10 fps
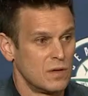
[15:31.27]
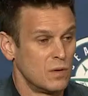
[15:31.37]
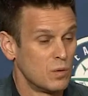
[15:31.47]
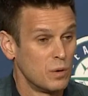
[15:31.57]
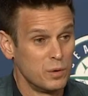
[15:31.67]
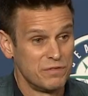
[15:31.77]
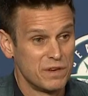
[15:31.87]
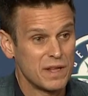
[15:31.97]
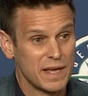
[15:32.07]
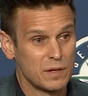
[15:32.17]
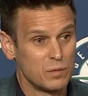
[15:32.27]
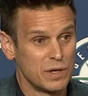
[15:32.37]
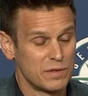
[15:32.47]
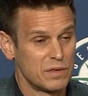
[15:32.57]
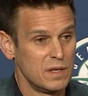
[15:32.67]
Well, we feel like
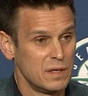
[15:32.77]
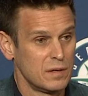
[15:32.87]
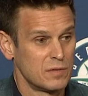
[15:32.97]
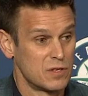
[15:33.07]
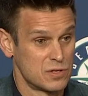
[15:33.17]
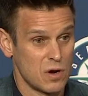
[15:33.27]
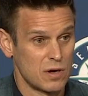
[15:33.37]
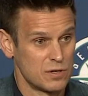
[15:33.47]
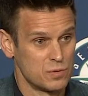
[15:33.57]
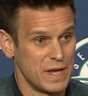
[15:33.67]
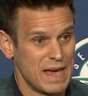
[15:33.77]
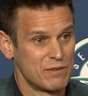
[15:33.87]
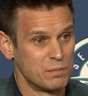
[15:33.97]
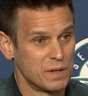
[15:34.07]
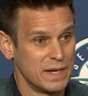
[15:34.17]
with the the starters we have
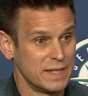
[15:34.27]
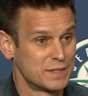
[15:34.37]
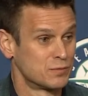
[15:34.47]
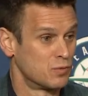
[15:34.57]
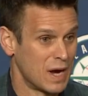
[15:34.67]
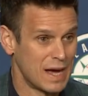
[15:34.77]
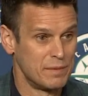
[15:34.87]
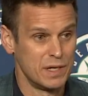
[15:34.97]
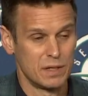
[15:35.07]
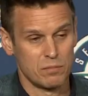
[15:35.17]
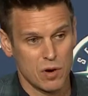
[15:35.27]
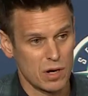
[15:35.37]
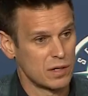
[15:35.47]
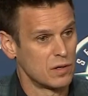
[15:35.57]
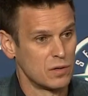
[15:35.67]
in place, Robbie and
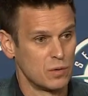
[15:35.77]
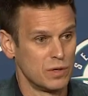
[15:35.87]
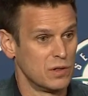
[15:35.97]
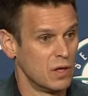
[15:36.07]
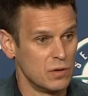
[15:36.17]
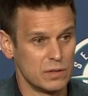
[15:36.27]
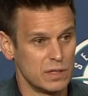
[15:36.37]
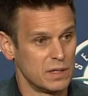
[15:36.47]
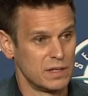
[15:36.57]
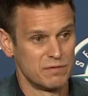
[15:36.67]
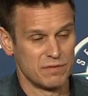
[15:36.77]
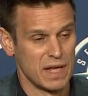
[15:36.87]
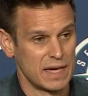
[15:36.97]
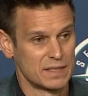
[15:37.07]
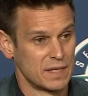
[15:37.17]
Marco, with Logan and
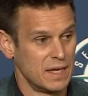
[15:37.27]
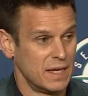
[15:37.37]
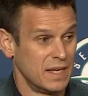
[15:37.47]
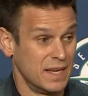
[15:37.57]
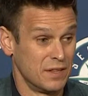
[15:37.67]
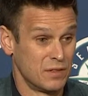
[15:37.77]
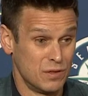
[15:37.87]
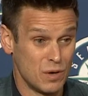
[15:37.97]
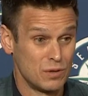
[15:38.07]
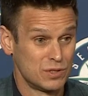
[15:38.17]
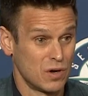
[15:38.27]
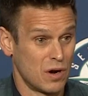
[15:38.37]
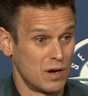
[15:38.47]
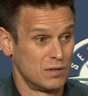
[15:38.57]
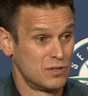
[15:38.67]
Flex, like those
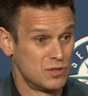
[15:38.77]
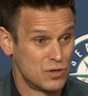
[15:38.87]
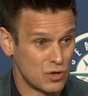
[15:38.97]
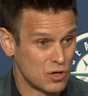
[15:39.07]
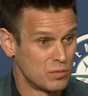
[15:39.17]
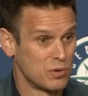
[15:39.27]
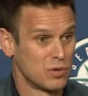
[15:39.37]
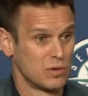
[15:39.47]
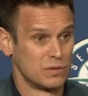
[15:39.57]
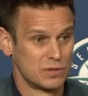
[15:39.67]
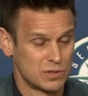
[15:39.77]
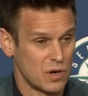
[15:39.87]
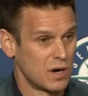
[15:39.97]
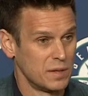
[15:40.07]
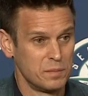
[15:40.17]
are durable
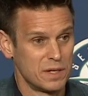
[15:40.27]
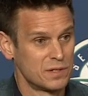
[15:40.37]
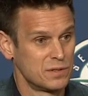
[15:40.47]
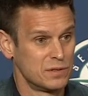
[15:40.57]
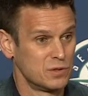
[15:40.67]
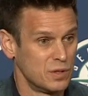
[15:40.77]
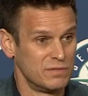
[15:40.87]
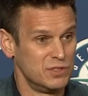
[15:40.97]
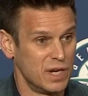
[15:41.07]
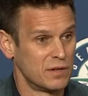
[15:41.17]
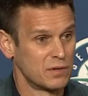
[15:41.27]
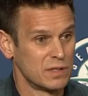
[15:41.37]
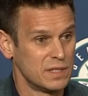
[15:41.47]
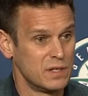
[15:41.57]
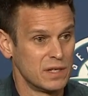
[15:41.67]
starting pitchers who have
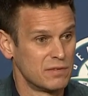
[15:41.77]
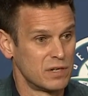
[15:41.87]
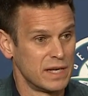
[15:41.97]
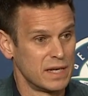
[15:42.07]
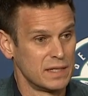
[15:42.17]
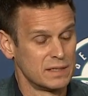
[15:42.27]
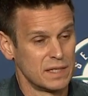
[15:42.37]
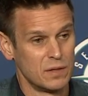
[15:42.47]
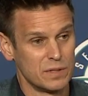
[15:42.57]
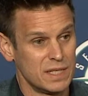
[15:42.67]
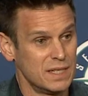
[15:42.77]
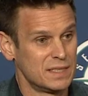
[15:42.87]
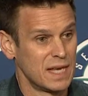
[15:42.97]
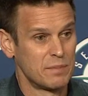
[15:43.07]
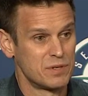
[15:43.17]
generally delivered innings. You know, with the
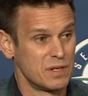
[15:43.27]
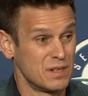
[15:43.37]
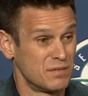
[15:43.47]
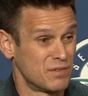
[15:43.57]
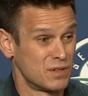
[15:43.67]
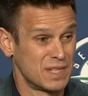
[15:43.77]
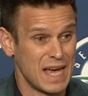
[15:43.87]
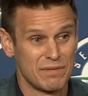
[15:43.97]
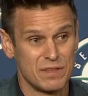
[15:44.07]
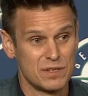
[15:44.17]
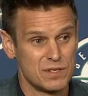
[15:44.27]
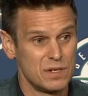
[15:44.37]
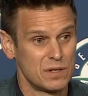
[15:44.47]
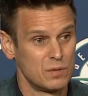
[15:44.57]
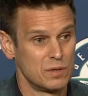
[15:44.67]
exception of the first half this
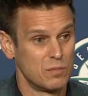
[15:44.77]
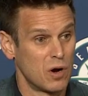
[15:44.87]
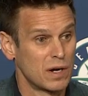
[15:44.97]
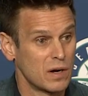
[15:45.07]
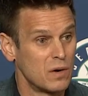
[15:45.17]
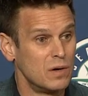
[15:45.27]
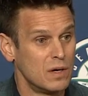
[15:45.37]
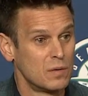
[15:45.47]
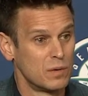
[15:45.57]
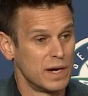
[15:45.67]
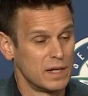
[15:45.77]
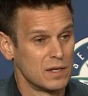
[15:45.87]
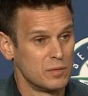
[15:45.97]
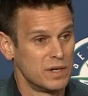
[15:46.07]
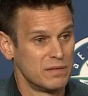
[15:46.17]
year with Marco, where he had a
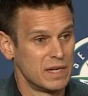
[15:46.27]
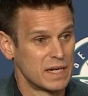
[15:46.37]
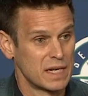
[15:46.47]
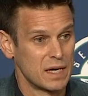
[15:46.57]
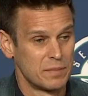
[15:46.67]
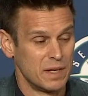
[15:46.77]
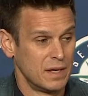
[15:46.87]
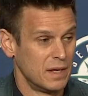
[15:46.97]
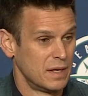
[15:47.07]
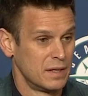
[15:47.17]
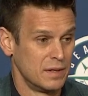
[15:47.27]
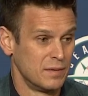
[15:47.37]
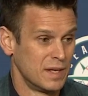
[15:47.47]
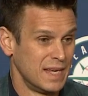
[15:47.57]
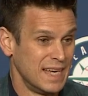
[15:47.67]
little bit of a hiccup there
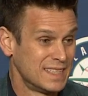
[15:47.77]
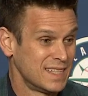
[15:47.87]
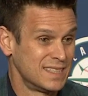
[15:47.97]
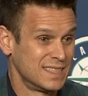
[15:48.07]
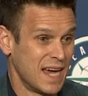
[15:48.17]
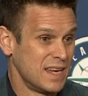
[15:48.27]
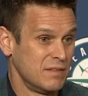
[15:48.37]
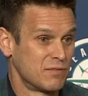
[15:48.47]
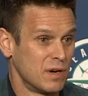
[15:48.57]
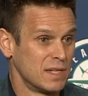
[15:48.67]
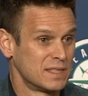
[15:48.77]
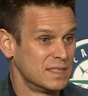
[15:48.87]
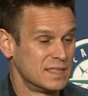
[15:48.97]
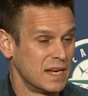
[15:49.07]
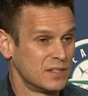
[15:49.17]
it's exciting for us to
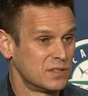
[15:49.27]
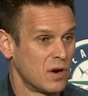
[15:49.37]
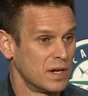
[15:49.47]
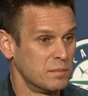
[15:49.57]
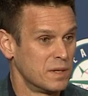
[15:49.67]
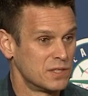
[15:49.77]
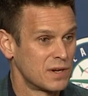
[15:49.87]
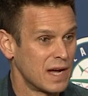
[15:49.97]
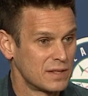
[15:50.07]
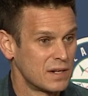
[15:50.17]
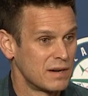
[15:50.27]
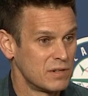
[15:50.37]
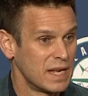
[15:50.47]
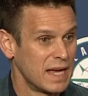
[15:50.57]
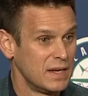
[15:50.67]
send a starting pitcher out there every
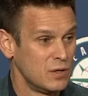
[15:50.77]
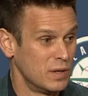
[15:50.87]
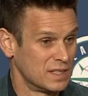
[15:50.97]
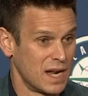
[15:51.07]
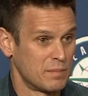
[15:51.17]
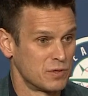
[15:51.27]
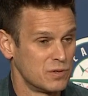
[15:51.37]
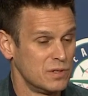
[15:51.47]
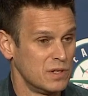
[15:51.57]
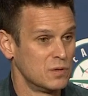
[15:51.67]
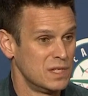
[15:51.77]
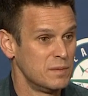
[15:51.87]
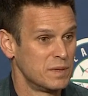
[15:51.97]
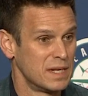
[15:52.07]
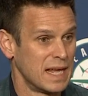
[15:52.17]
day who has an opportunity to go
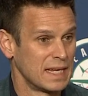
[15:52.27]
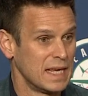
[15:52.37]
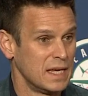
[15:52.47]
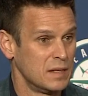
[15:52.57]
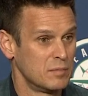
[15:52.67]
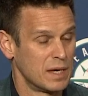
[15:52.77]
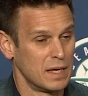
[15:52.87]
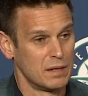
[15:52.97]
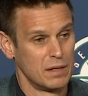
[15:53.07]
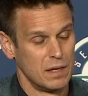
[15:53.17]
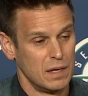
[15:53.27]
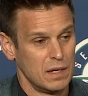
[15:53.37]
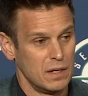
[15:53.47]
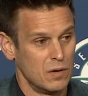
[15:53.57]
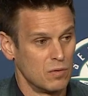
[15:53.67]
deep into that game. And
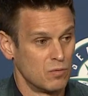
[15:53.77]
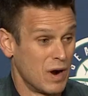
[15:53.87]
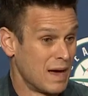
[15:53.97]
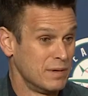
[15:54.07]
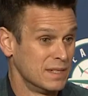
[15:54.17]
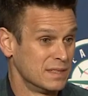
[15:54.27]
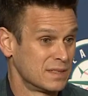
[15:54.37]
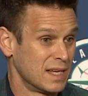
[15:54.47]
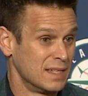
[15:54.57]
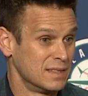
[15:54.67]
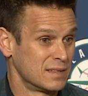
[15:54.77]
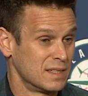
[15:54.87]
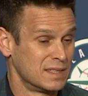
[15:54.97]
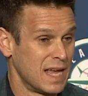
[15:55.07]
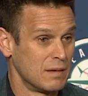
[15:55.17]
you know, Robbie has has
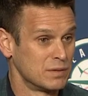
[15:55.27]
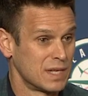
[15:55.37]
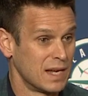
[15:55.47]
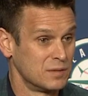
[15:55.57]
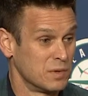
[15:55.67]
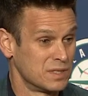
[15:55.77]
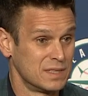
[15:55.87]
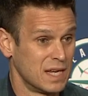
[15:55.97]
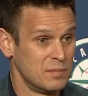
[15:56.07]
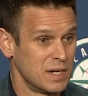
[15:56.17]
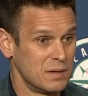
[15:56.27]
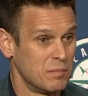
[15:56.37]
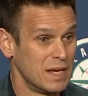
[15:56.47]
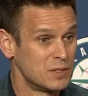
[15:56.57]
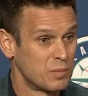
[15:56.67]
established that as much as anybody in
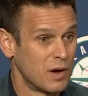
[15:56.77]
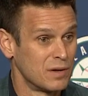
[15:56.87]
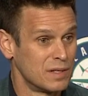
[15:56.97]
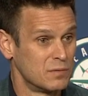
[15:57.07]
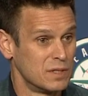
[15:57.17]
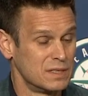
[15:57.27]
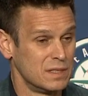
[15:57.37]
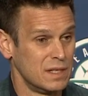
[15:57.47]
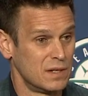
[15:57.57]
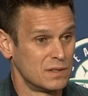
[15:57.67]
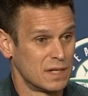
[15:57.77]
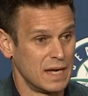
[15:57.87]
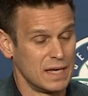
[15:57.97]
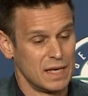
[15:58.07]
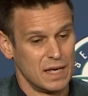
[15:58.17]
baseball in recent years. And
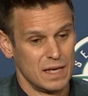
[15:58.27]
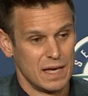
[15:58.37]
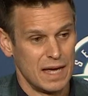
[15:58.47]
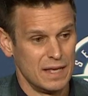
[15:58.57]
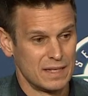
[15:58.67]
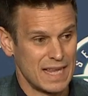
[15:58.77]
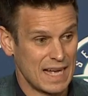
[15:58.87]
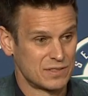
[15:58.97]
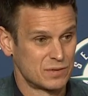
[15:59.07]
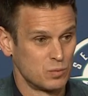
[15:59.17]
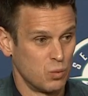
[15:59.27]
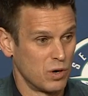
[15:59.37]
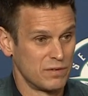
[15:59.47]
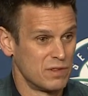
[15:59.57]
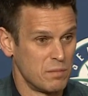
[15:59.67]
I I think that's one
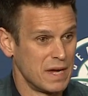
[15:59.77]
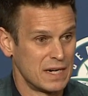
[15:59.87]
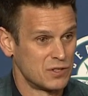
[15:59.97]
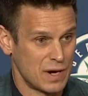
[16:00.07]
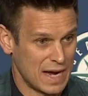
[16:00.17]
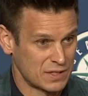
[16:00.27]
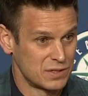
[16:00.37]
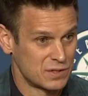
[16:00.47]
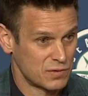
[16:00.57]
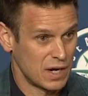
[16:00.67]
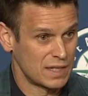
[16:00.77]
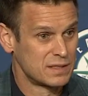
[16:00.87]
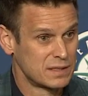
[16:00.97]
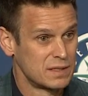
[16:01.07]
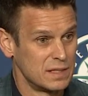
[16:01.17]
of the main attractions for us
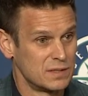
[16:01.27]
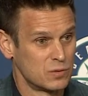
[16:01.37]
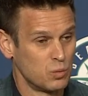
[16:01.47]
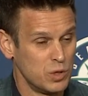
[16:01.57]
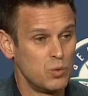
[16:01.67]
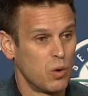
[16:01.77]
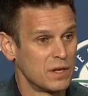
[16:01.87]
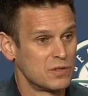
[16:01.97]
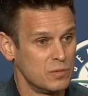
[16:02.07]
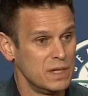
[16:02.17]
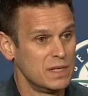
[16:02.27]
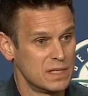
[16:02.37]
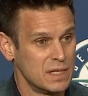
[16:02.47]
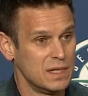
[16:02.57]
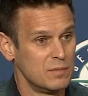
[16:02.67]
is we want to be the
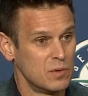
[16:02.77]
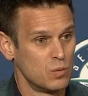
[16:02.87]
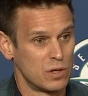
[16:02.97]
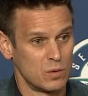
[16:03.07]
team where